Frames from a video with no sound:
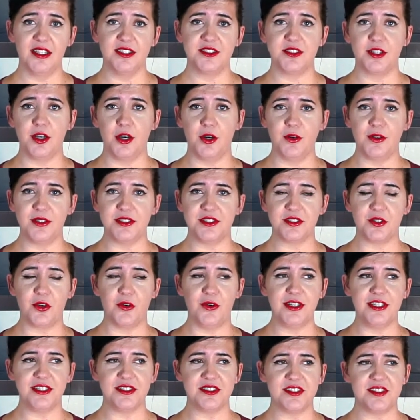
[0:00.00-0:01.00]
So it's
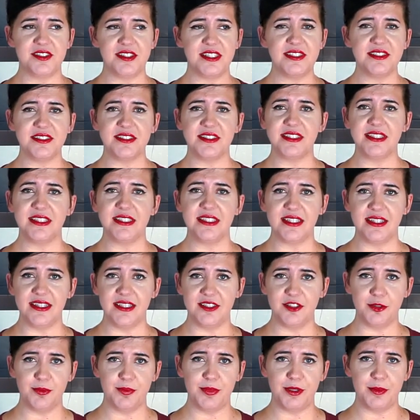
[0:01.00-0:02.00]
going to season it a
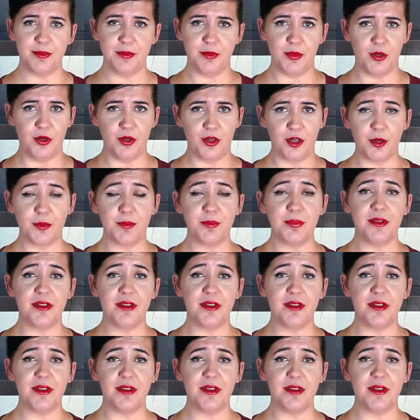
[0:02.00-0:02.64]
little bit more,